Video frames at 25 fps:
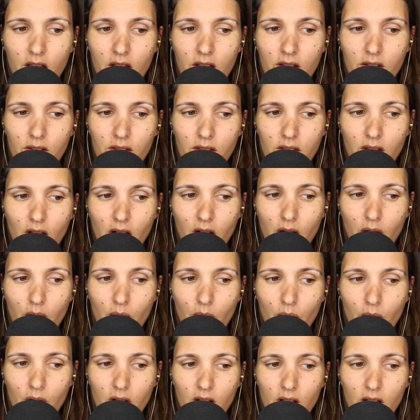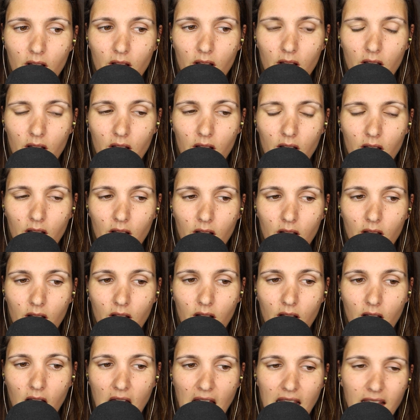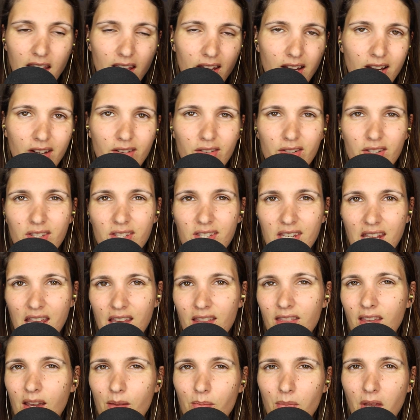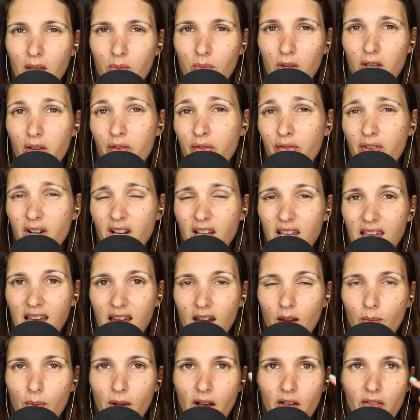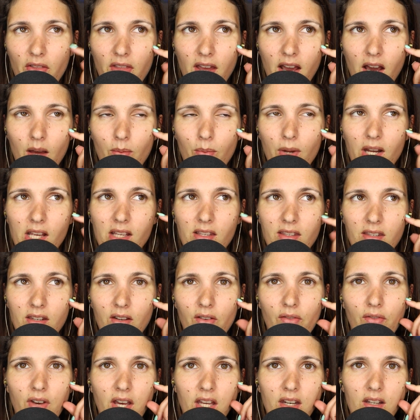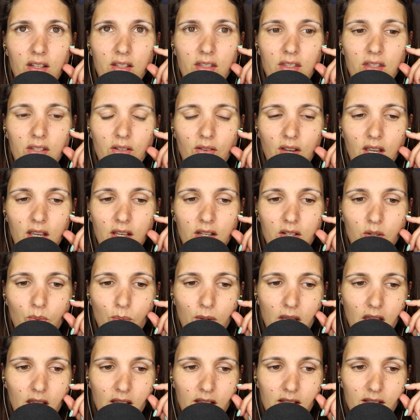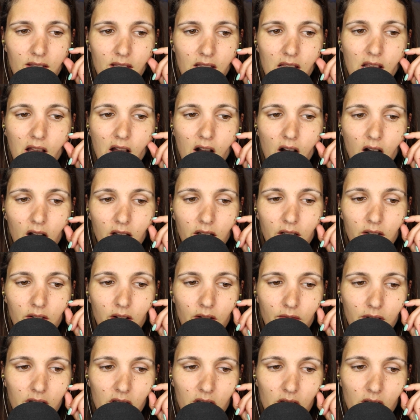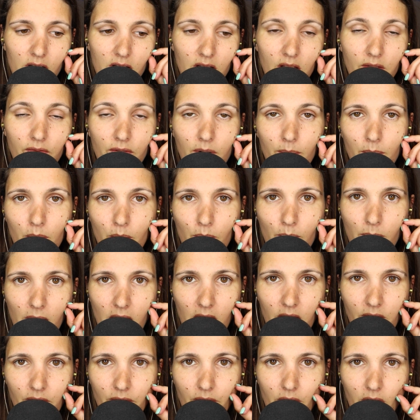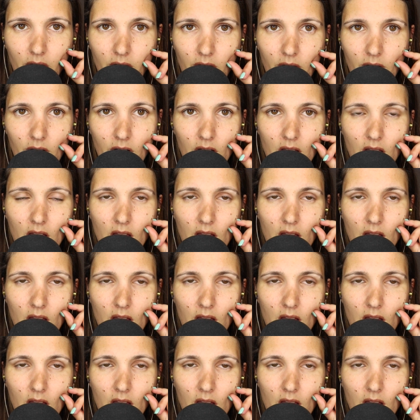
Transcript: So I can understand that maybe you forget about that, but I still find it strange because he called her originally from a payphone.